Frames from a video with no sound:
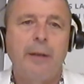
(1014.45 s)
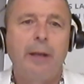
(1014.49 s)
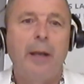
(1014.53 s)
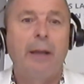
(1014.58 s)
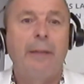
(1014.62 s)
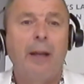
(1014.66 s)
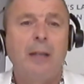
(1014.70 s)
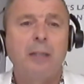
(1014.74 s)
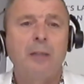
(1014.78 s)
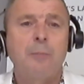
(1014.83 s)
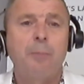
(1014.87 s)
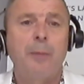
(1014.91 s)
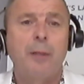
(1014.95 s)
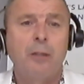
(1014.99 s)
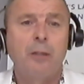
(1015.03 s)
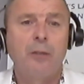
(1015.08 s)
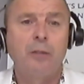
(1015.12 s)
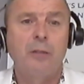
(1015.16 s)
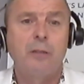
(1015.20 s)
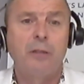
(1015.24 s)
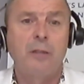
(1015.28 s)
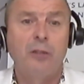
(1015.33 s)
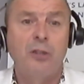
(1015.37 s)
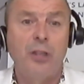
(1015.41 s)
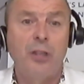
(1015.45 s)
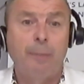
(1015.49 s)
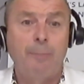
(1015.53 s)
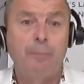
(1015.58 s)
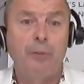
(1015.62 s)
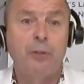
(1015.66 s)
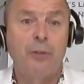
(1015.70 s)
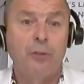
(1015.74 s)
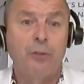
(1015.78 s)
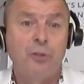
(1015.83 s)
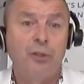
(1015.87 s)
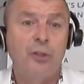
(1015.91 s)
Now that's because of the
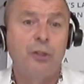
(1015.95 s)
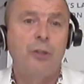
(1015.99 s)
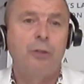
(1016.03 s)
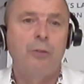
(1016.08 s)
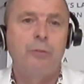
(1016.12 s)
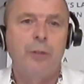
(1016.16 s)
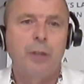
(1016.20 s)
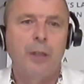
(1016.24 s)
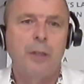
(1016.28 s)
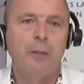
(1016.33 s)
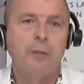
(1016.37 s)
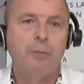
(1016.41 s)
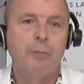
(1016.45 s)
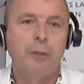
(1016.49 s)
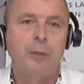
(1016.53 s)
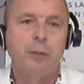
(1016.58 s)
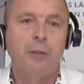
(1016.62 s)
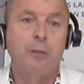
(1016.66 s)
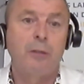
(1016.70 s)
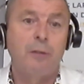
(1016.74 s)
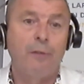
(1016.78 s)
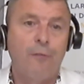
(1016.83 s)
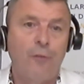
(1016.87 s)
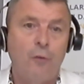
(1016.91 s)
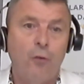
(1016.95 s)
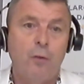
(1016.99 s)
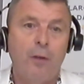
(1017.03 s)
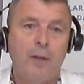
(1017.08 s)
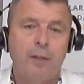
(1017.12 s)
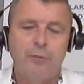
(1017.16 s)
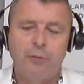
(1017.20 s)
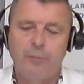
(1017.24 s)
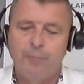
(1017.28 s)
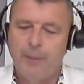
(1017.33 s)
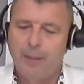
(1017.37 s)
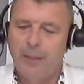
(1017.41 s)
Shepperton Studios, which is the
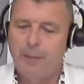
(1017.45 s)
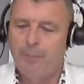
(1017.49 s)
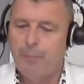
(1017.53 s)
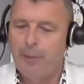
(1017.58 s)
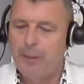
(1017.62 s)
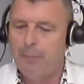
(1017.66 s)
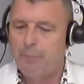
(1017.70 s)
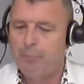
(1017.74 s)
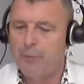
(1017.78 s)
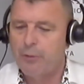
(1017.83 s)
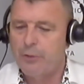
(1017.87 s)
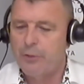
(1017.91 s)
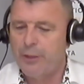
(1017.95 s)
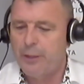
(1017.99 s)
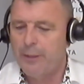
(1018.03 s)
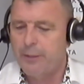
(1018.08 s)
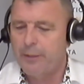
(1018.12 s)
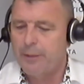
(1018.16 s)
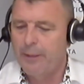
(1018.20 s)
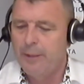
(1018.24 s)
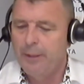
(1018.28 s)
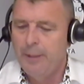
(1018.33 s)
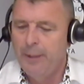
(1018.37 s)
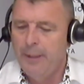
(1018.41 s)
£400 million project.